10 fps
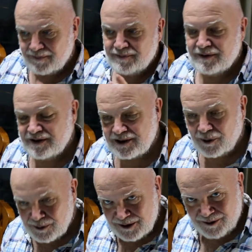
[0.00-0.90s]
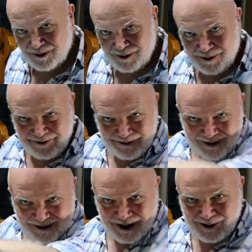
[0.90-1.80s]
soldier on through the
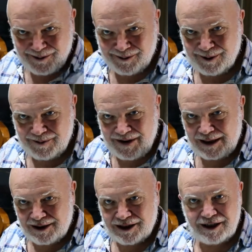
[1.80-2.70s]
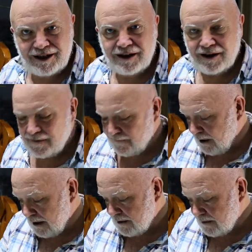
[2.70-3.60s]
jungle and eventually
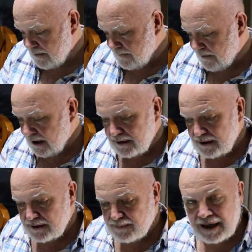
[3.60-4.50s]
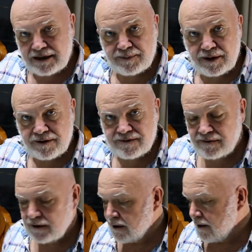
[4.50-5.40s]
find these blacksmiths
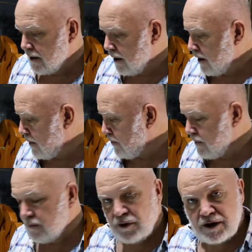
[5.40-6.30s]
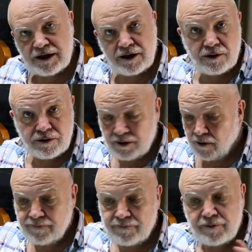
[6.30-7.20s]
working on,
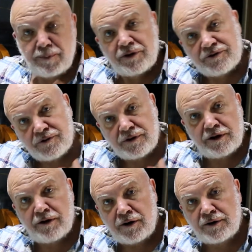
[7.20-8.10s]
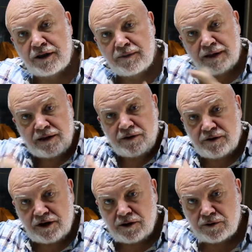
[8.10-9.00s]
often for months on their own in the middle of the
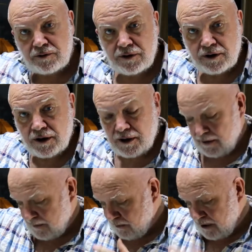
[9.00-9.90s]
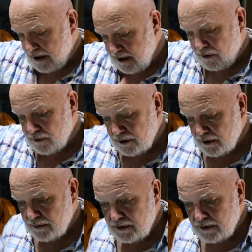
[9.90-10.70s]
jungle, working on